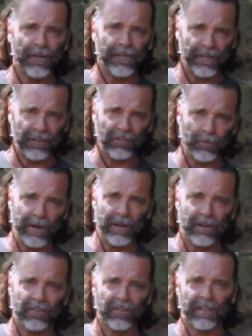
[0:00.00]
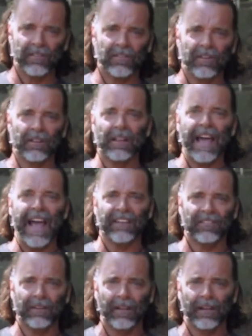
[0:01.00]
the fish weirs, and it's the
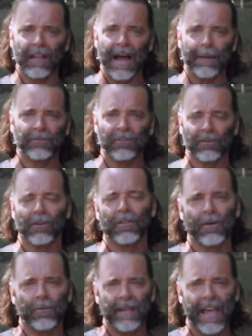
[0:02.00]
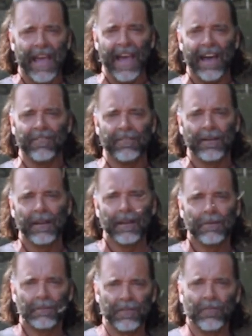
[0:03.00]
last little obstacle that we have
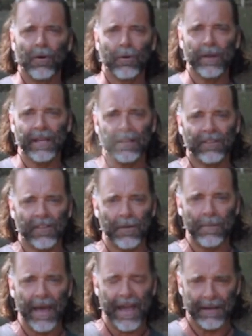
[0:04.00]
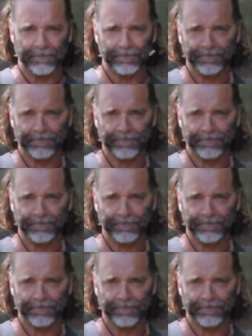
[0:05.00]
before we get to the bay.